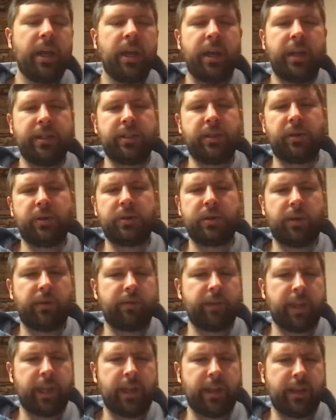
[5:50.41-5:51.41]
and you are to
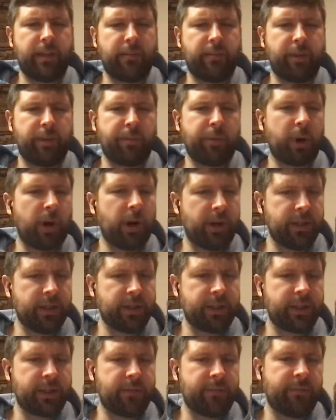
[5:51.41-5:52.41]
overlay them with
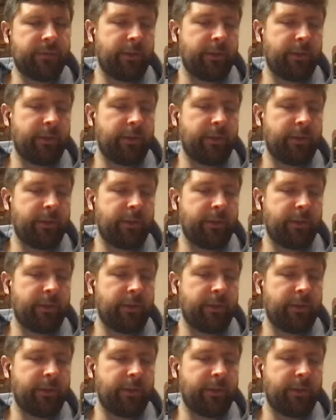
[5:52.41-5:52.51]
bronze.